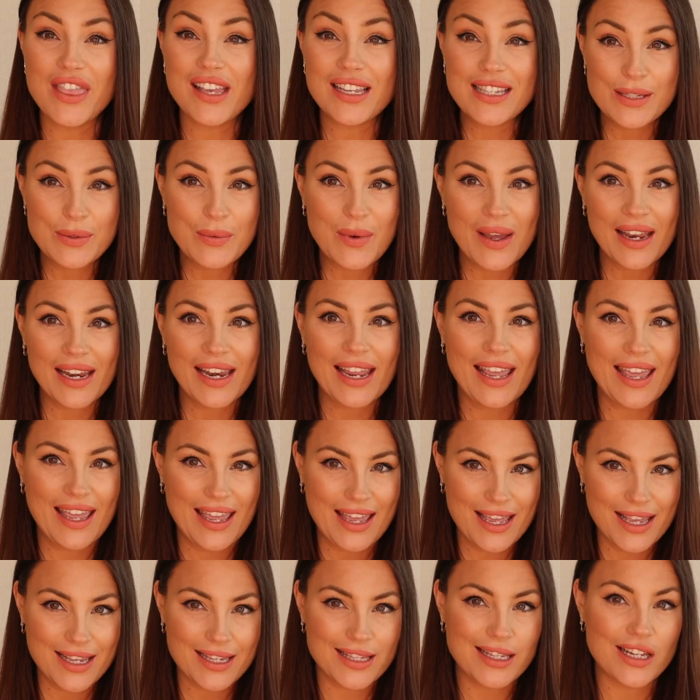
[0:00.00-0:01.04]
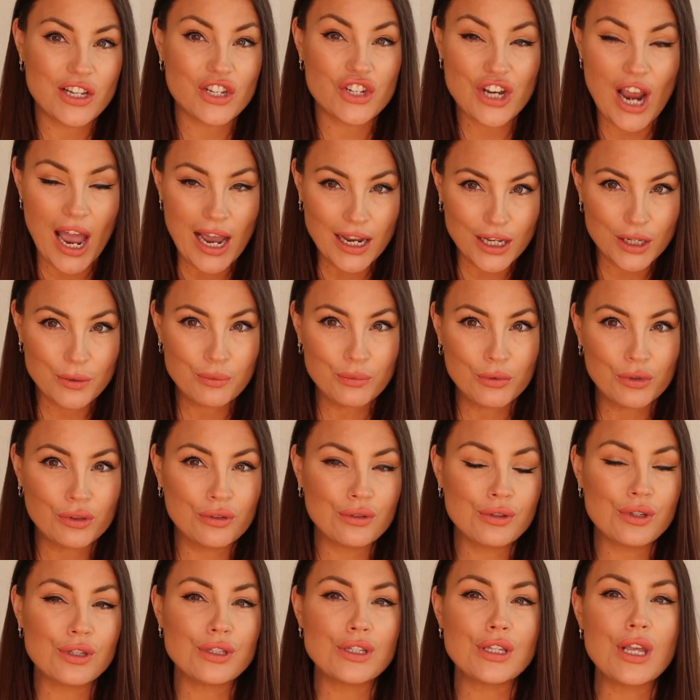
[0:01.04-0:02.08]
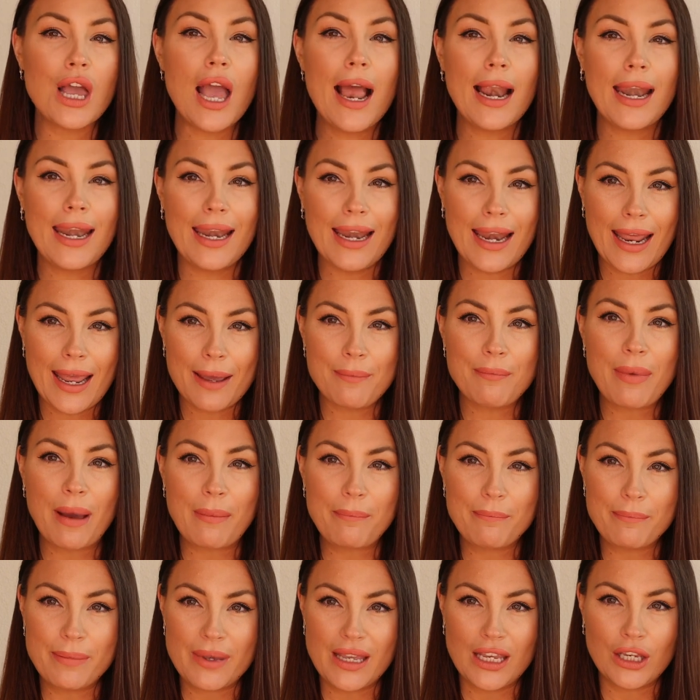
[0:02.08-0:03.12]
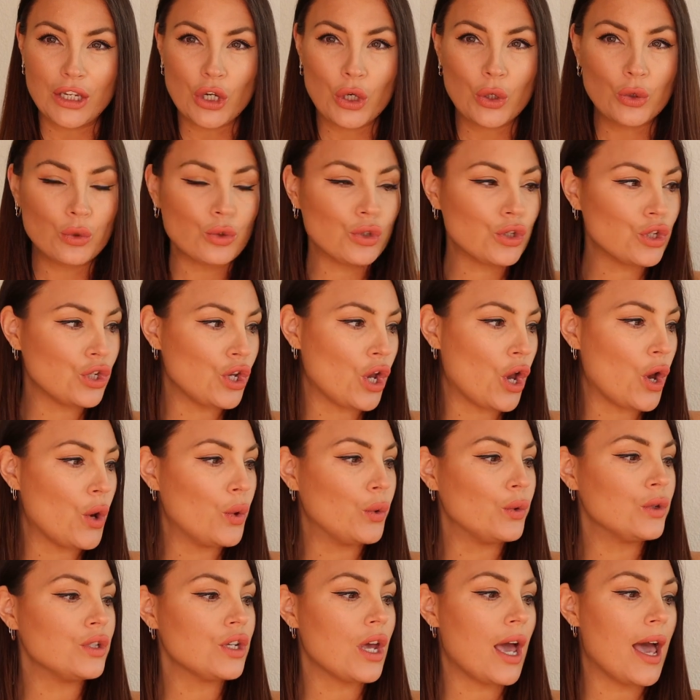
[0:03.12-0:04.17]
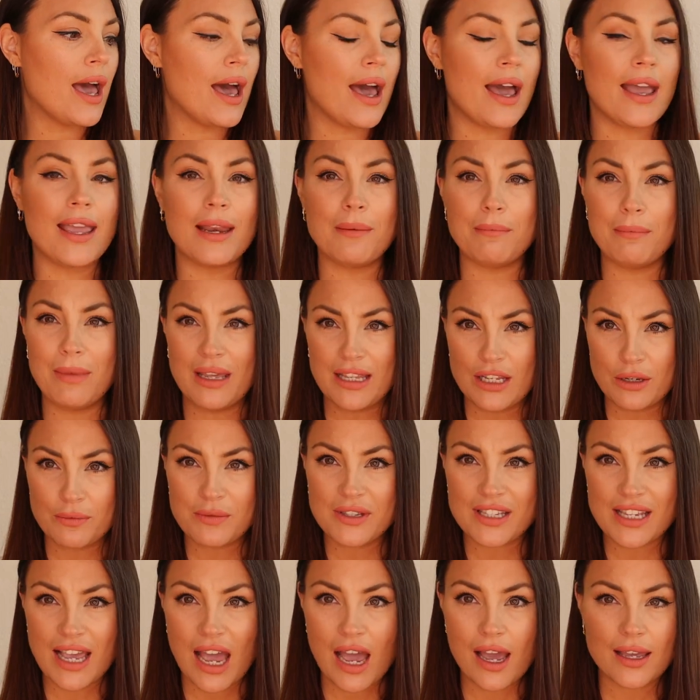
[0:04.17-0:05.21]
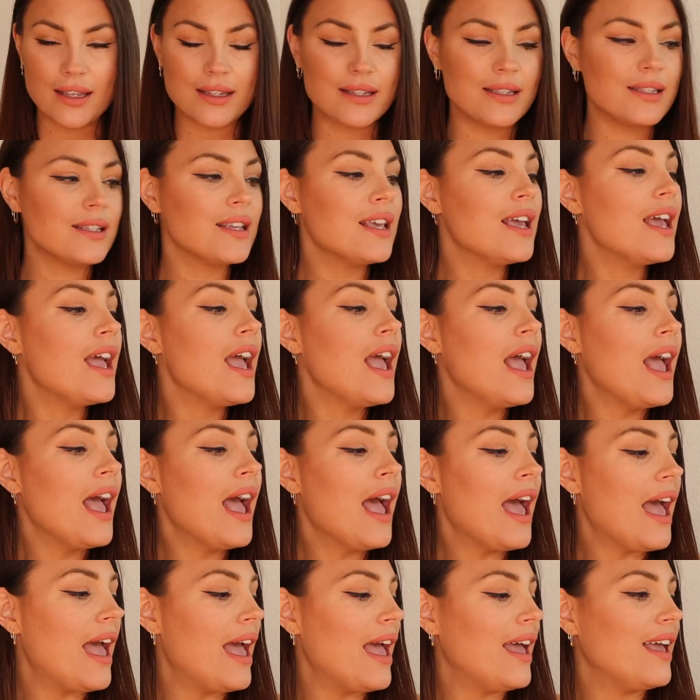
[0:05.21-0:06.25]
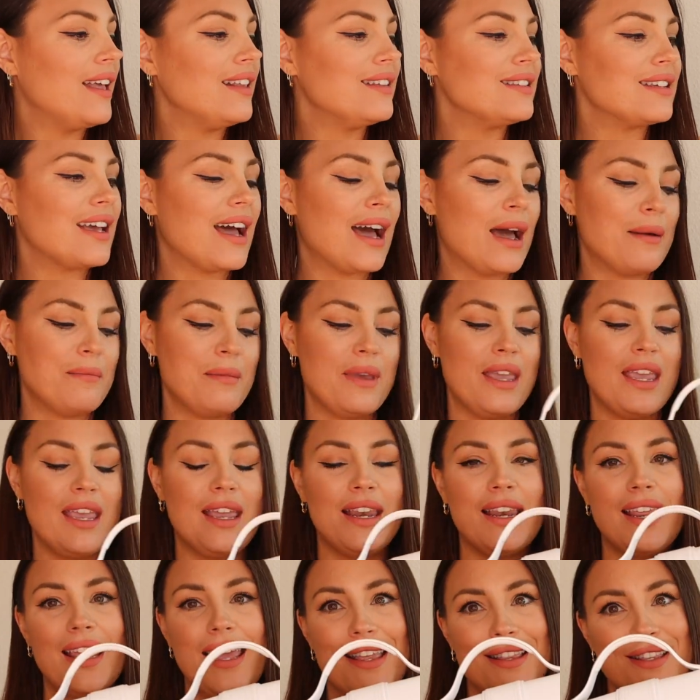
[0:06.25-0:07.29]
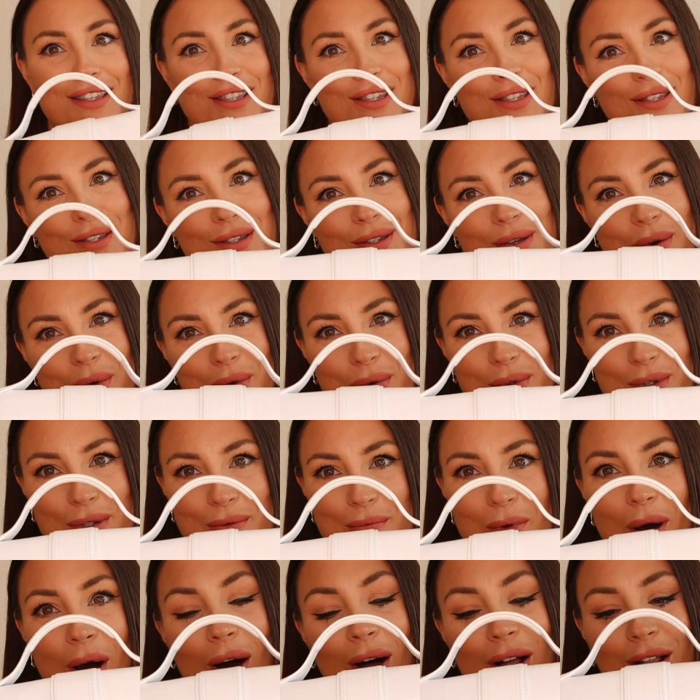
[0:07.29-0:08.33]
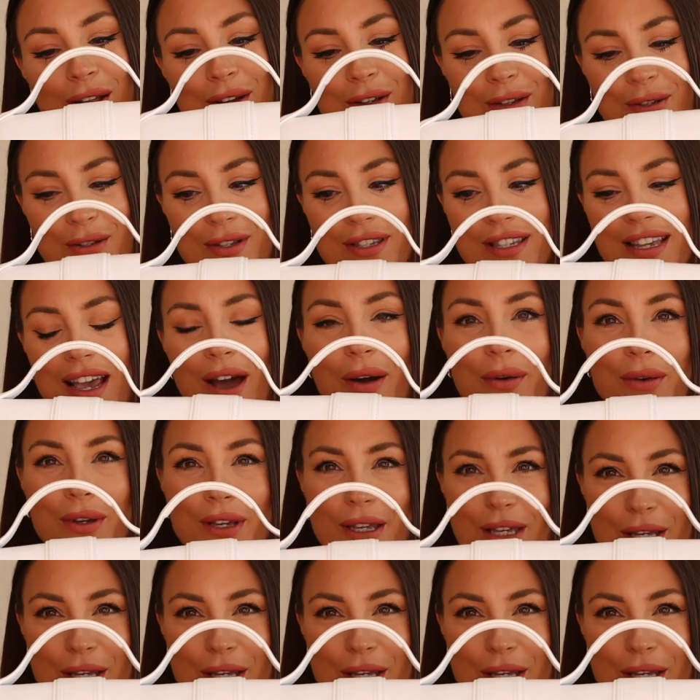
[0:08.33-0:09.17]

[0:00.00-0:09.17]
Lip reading: this one is the Jacquemus Le Bambino Tote in medium size. And I mean, it's so small. You see how